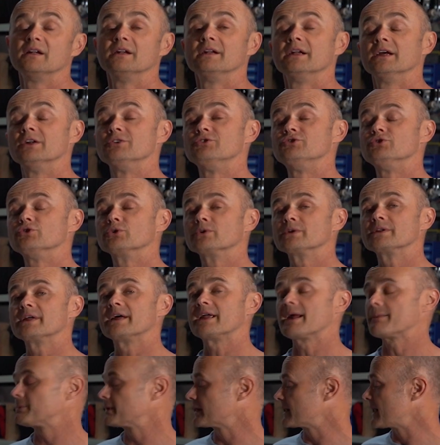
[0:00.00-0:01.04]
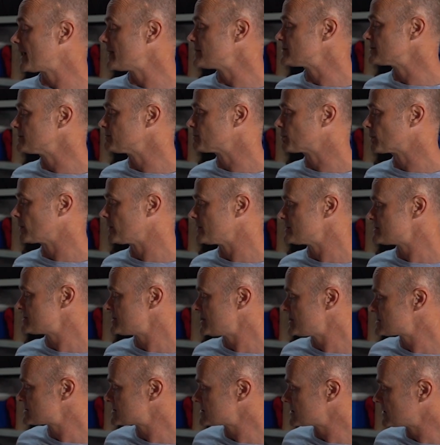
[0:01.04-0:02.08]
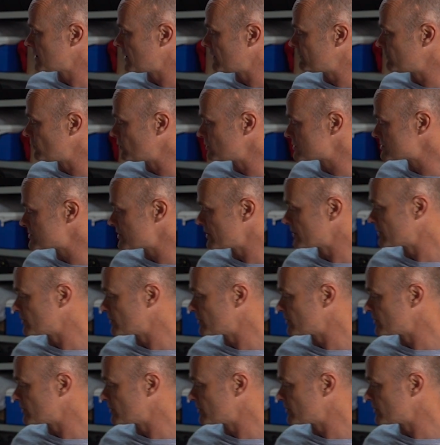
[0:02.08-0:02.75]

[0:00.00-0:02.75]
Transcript: Now, during that application process, I've also